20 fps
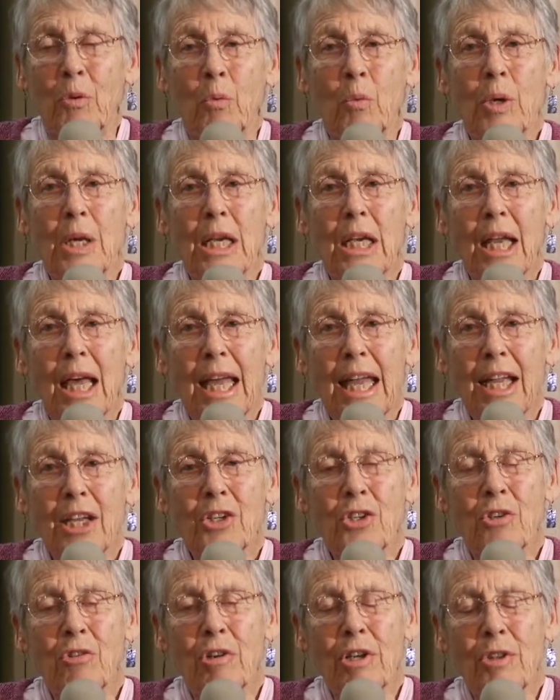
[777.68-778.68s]
we
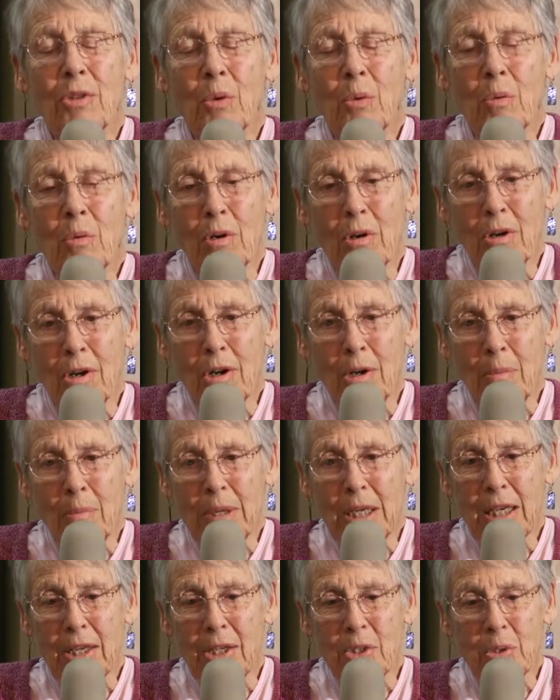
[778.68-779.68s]
liked during the war
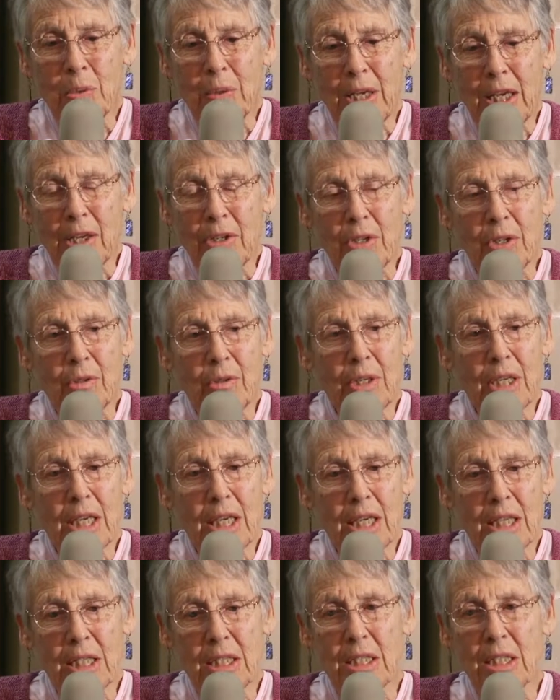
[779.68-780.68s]
because we had new
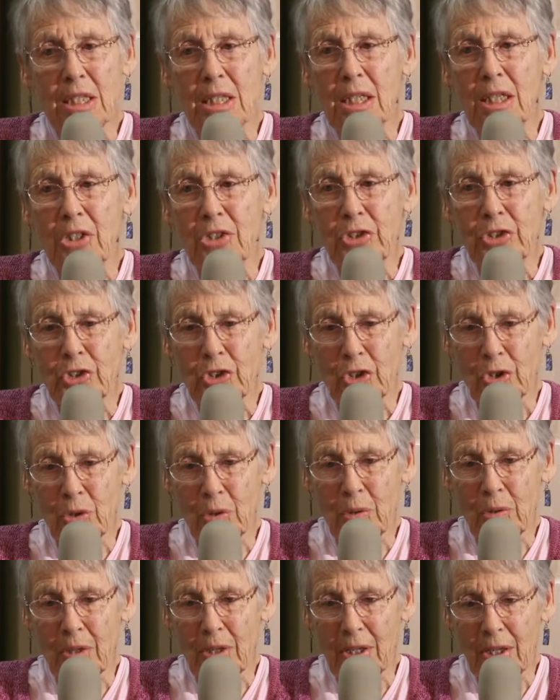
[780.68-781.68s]
kids in
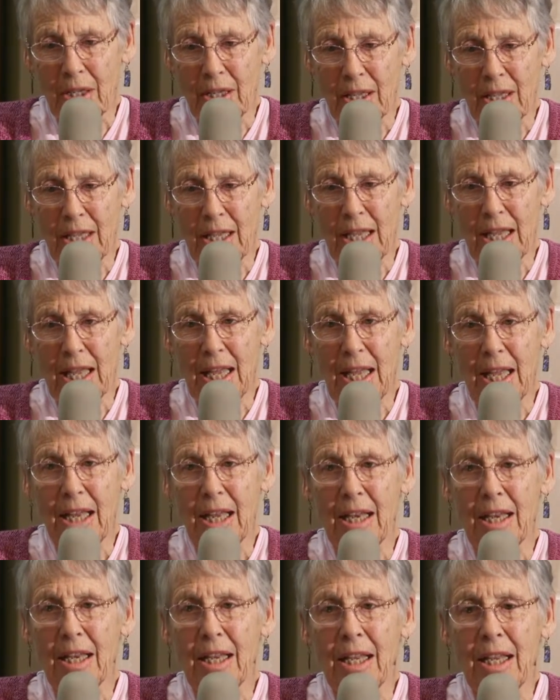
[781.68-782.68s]
school
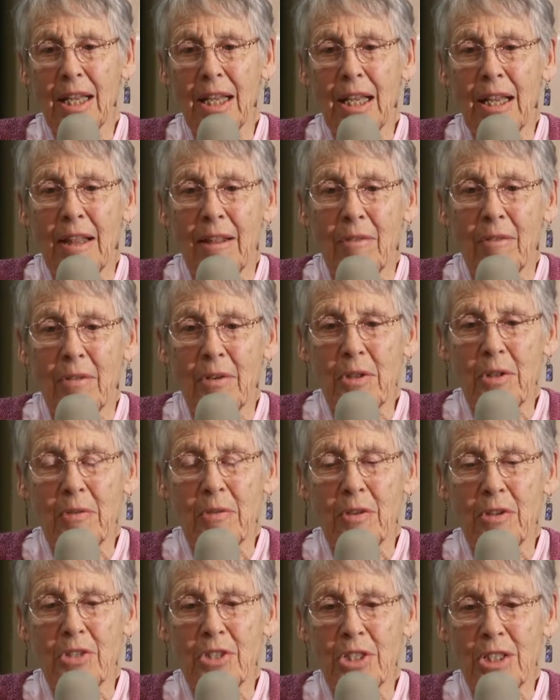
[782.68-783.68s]
and for the
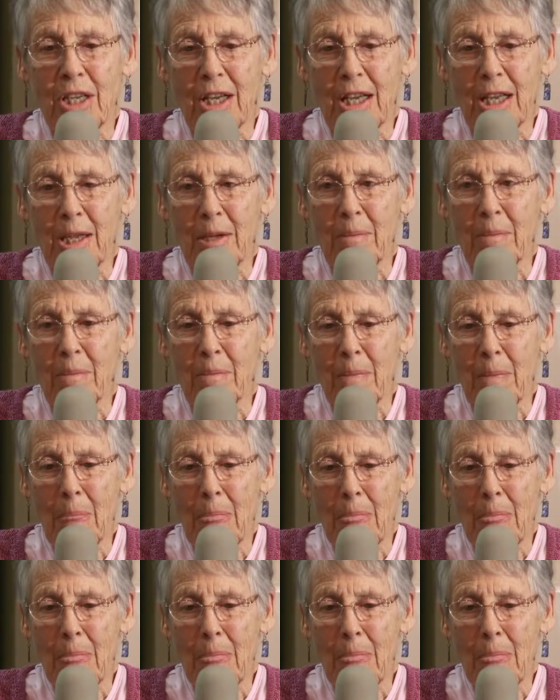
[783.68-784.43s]
first time,